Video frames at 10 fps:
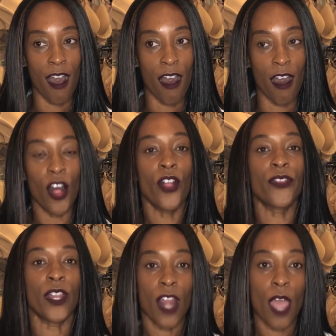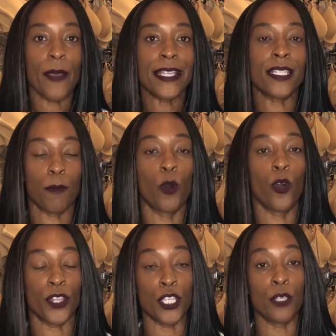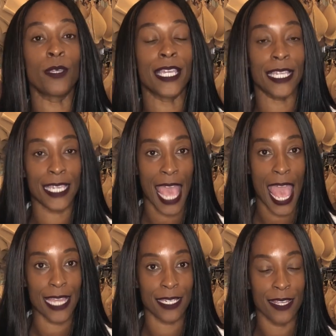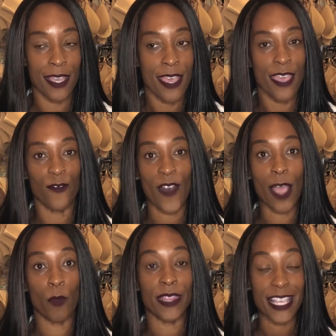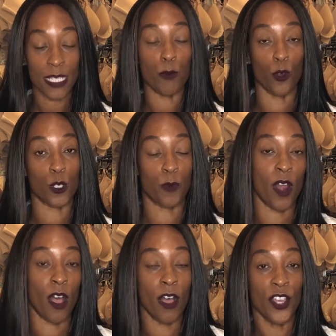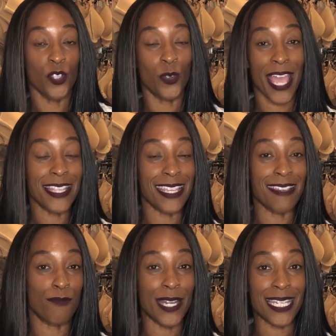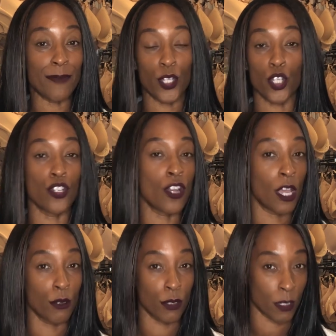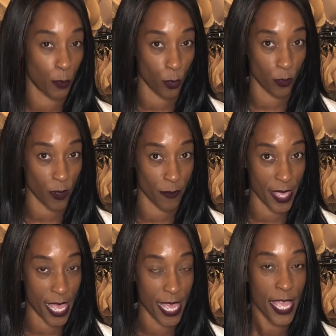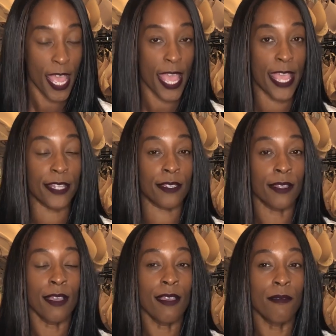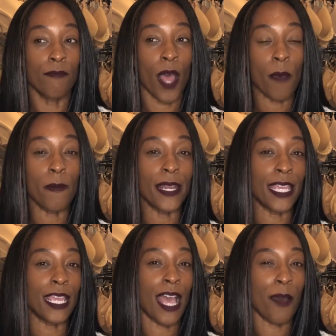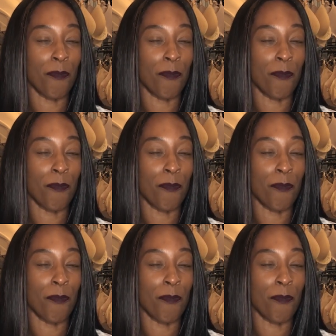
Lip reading: are the lowest support that you can get. In fact, with this sports bra, you're getting pretty much no support from there. It's probably